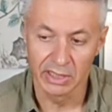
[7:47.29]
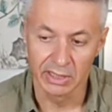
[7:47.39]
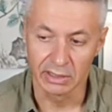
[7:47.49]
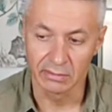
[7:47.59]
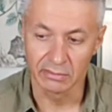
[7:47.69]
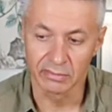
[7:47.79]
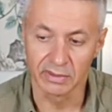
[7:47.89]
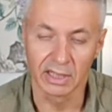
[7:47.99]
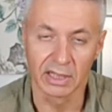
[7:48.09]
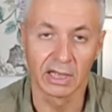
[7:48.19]
in the
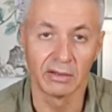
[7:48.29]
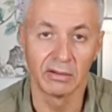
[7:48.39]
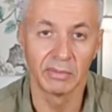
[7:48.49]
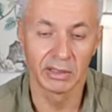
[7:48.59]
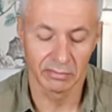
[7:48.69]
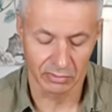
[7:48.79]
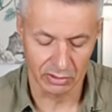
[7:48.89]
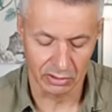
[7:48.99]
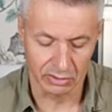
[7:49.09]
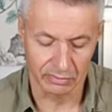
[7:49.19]
saga by
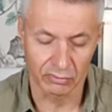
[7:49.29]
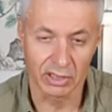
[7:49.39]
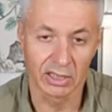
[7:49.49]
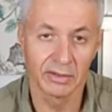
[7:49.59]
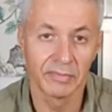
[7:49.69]
Zola,